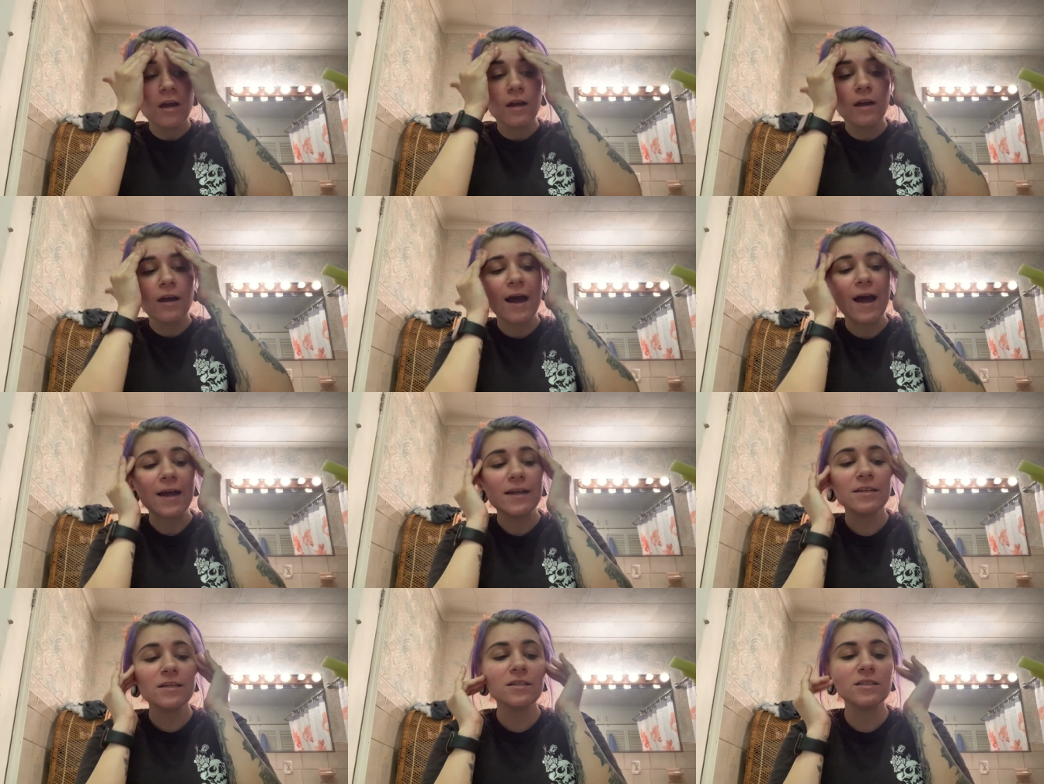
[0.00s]

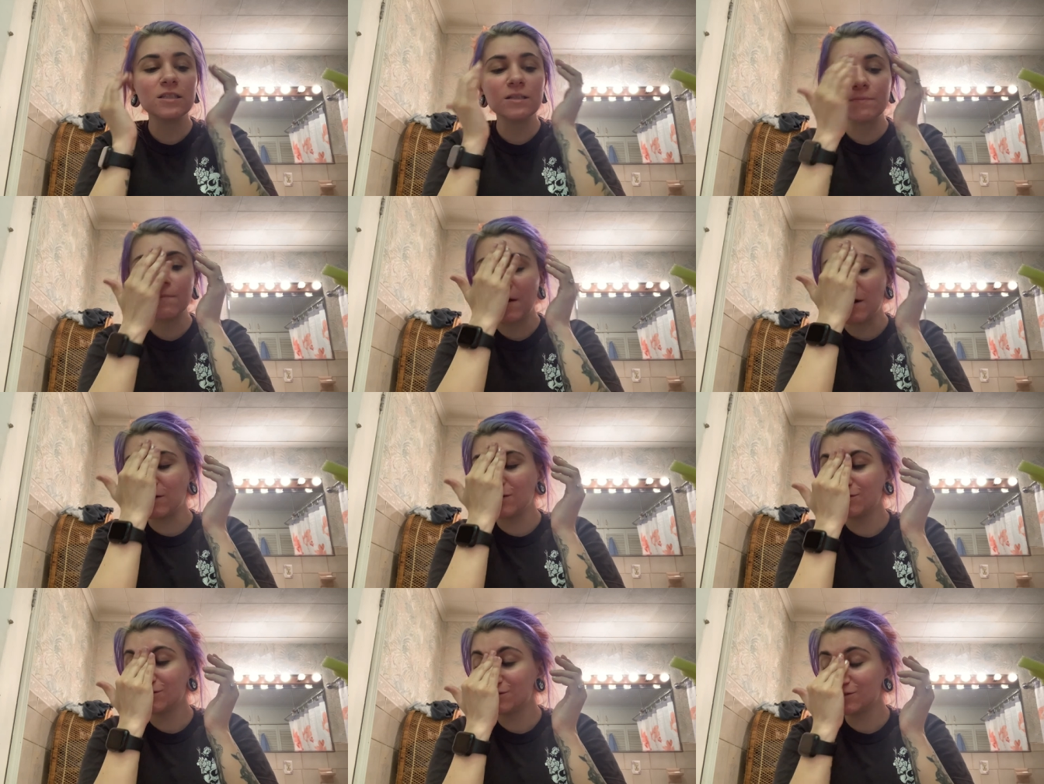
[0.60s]
Kind of
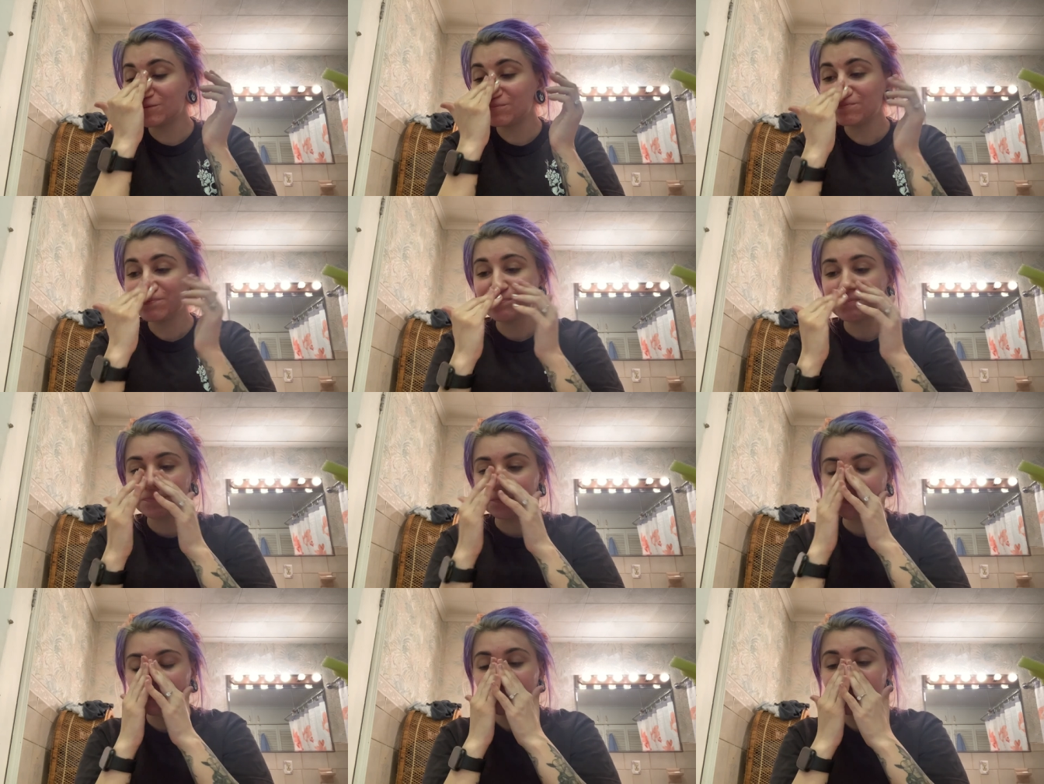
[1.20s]
smells
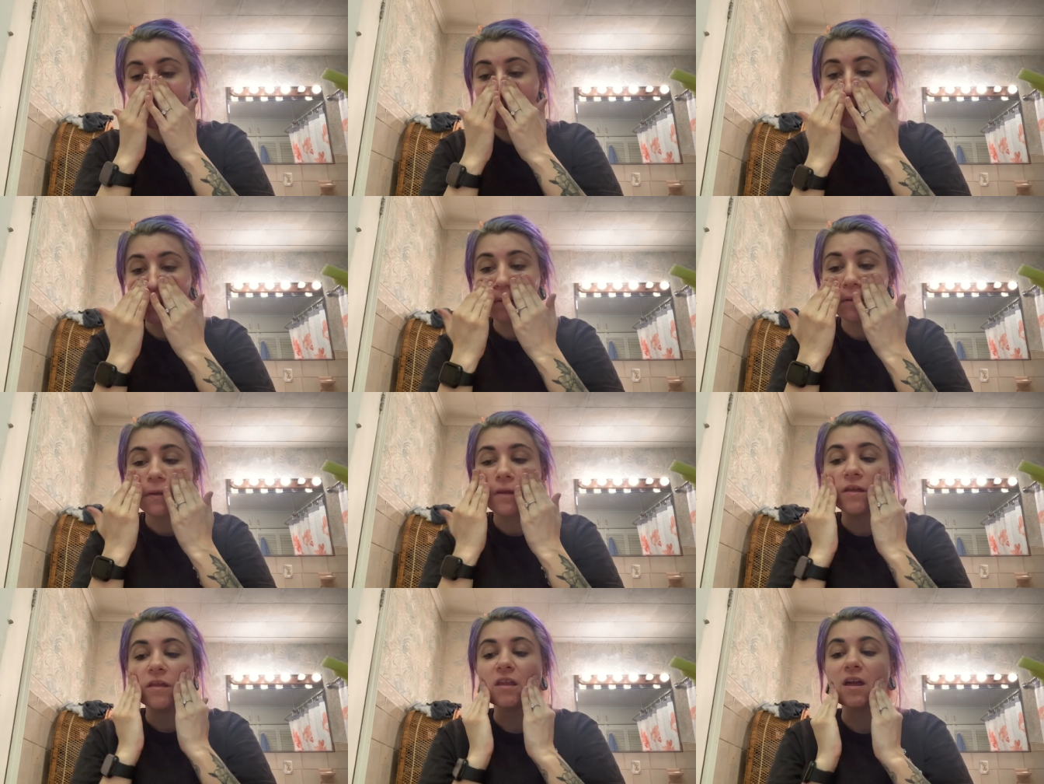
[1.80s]

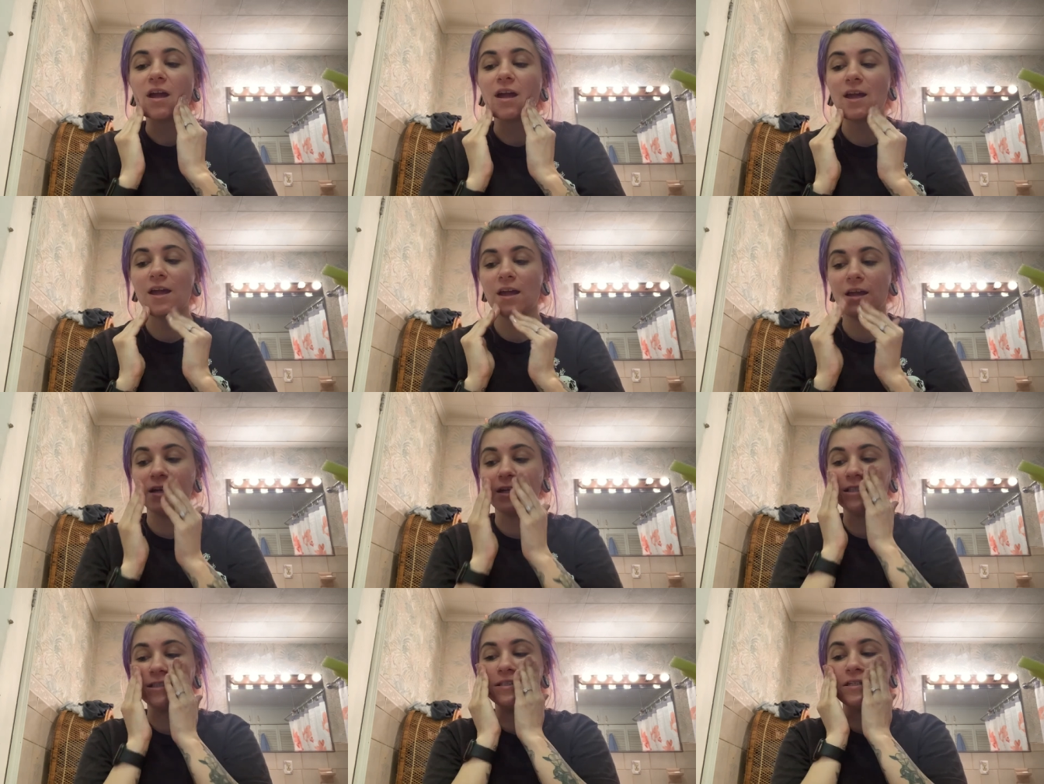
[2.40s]
like
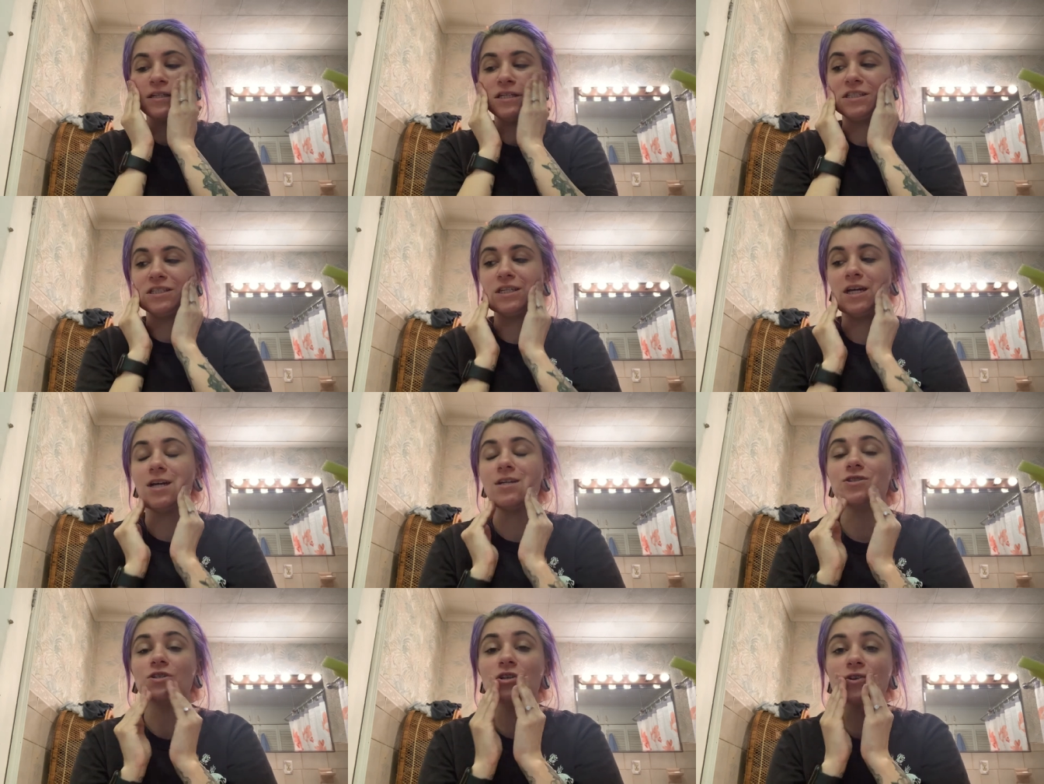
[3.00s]
hand
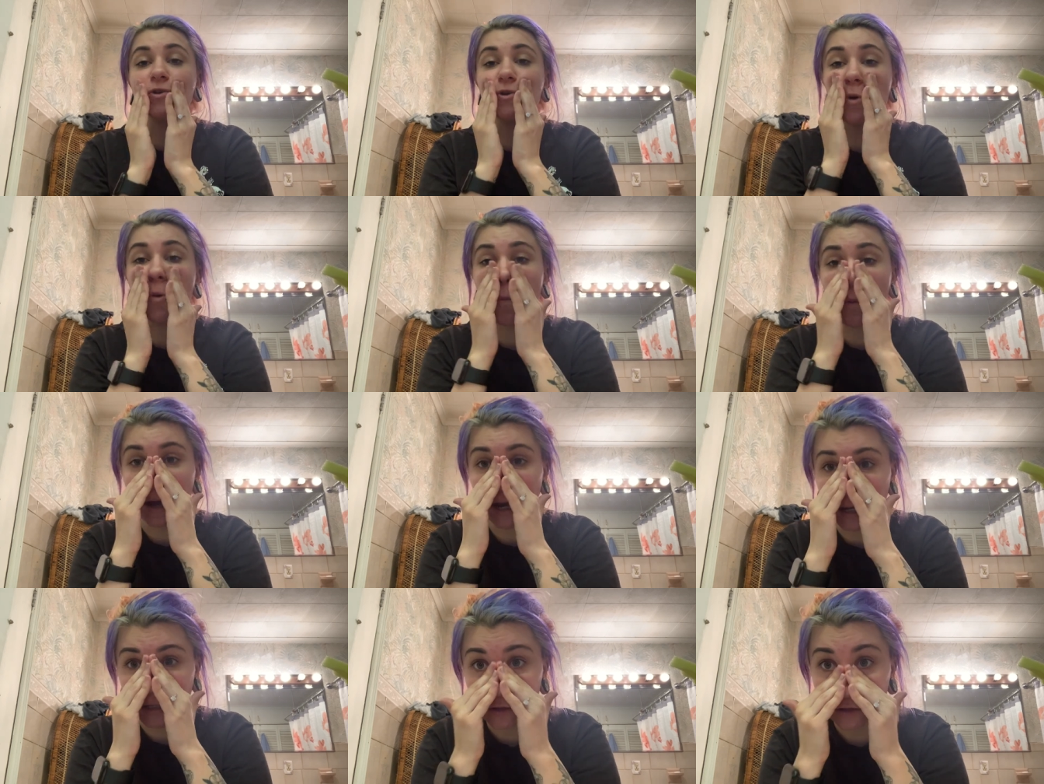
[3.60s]
sanitizer in a
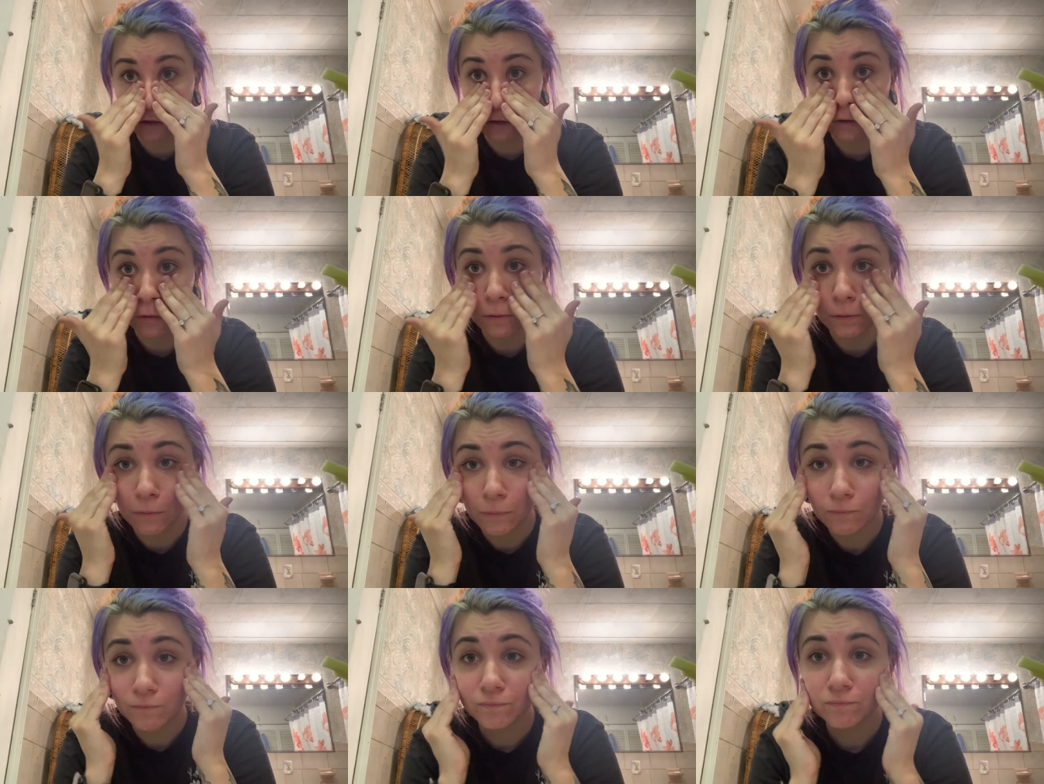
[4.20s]
way
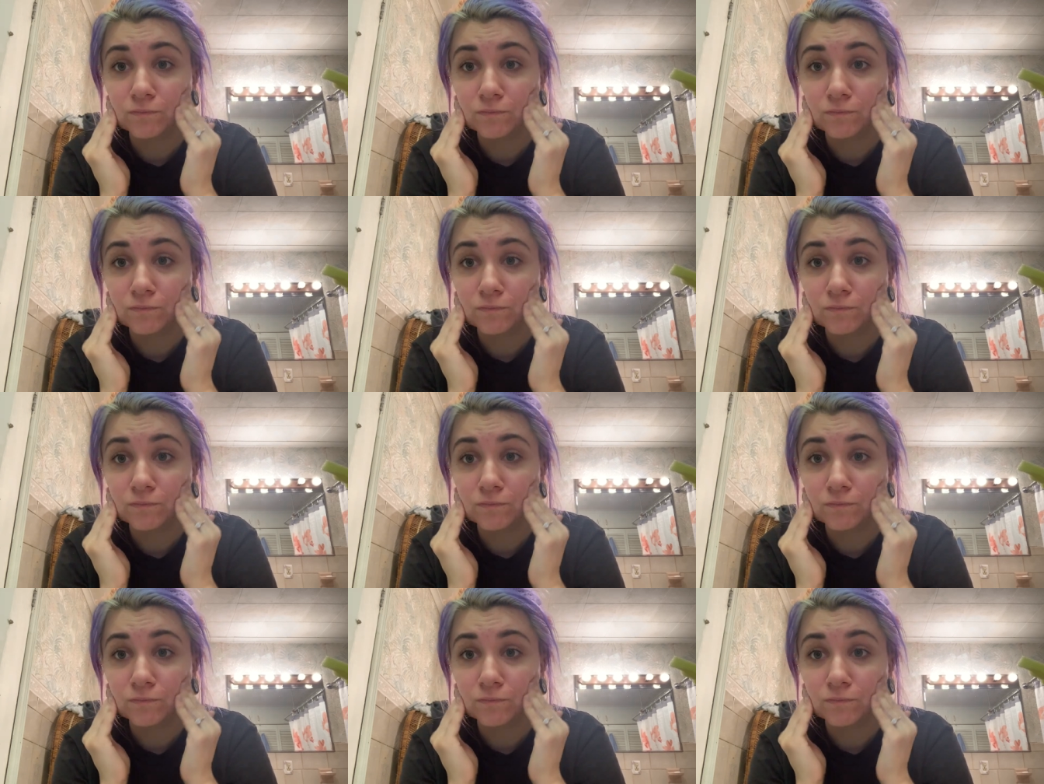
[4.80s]
too.